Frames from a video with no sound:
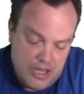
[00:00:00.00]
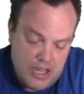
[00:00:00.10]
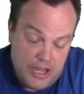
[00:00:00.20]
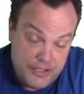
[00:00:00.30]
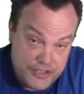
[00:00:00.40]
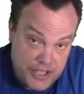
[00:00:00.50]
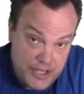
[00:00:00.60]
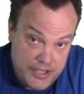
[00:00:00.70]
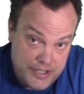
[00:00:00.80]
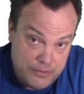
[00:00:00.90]
I
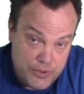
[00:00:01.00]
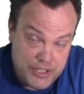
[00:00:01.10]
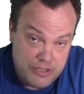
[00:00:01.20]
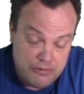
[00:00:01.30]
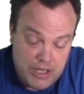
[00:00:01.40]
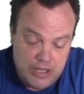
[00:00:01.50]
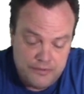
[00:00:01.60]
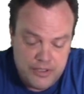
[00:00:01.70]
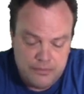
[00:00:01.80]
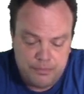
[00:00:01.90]
decided it was
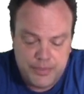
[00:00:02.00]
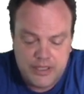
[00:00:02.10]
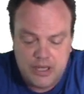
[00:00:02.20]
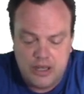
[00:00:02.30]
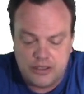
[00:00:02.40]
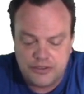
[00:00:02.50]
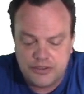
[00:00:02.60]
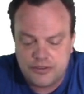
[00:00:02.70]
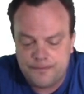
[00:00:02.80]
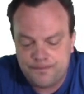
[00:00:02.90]
irrelevant because